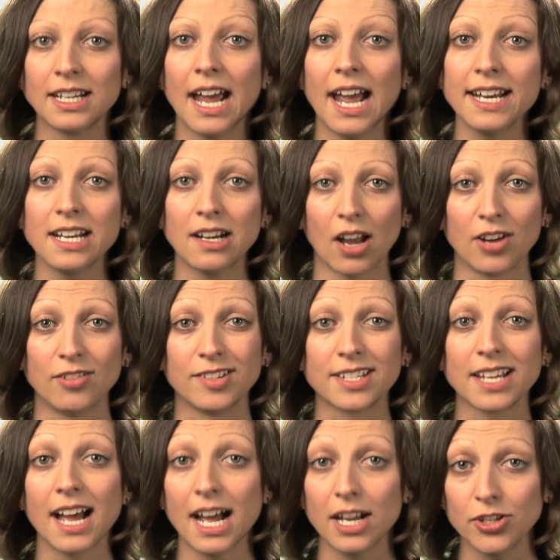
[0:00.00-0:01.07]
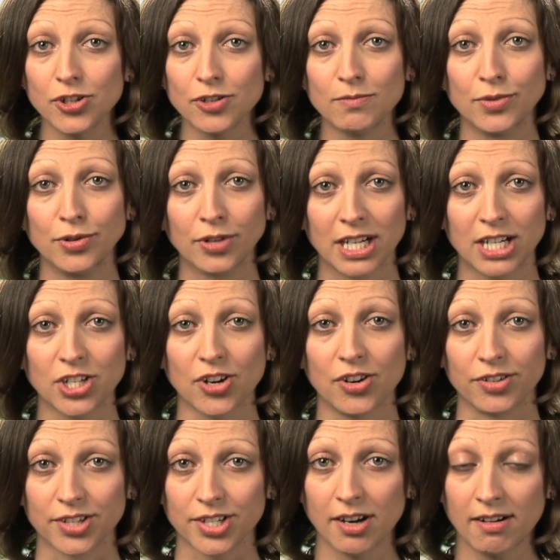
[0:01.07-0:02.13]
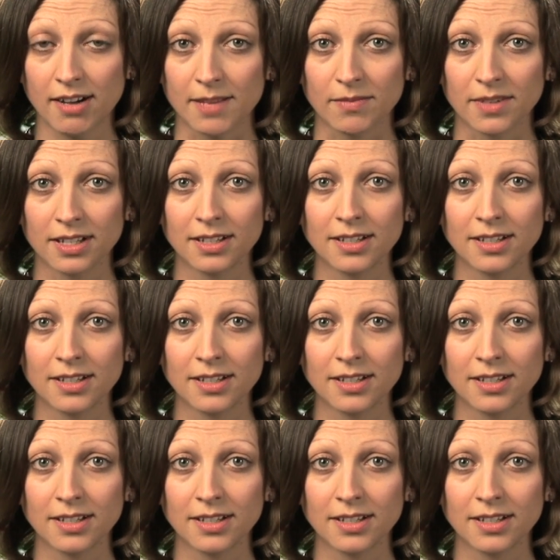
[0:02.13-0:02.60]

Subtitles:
any loans, and your mortgage on time.